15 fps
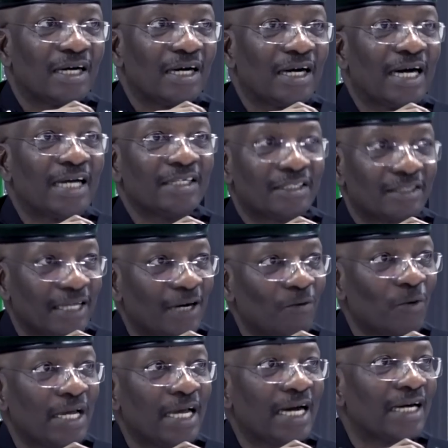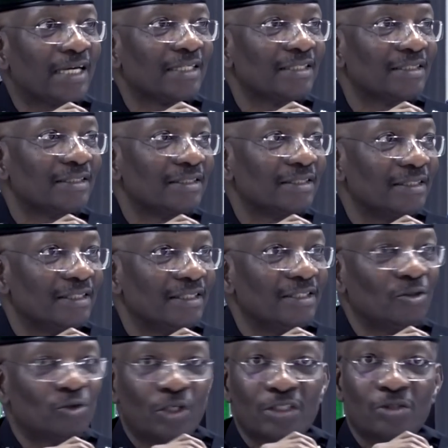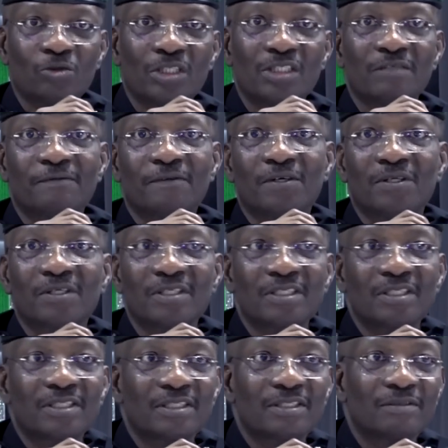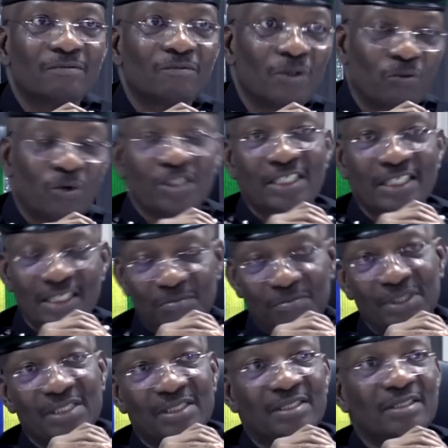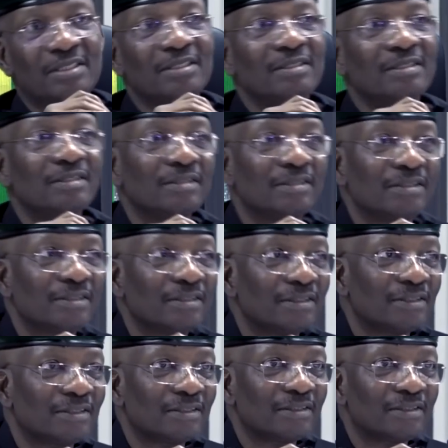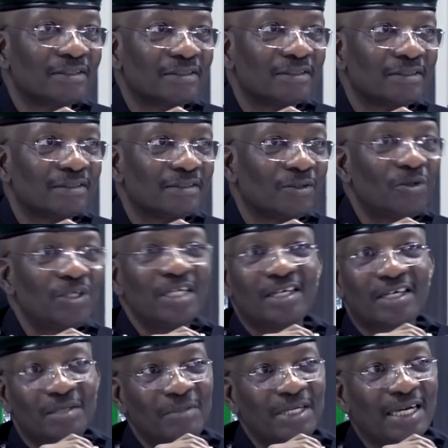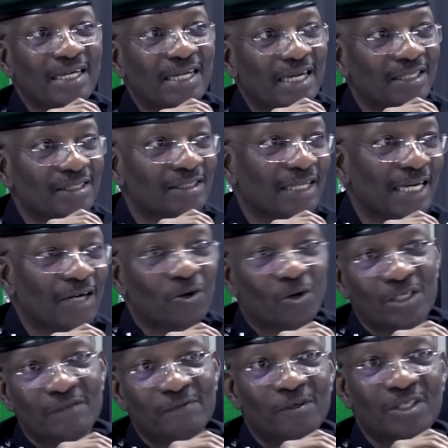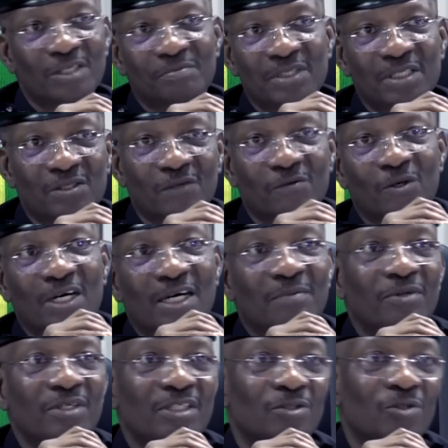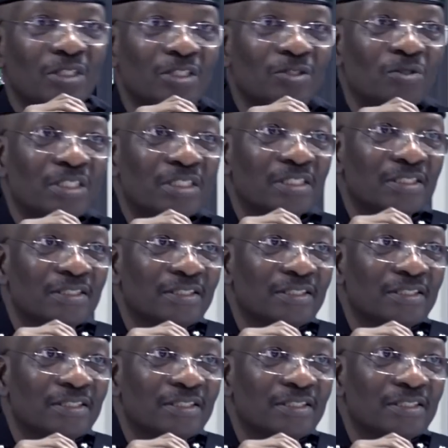And here we are in 2024. We want a repeat. Only criminal gangs are calling for a repeat of what happened in 2020.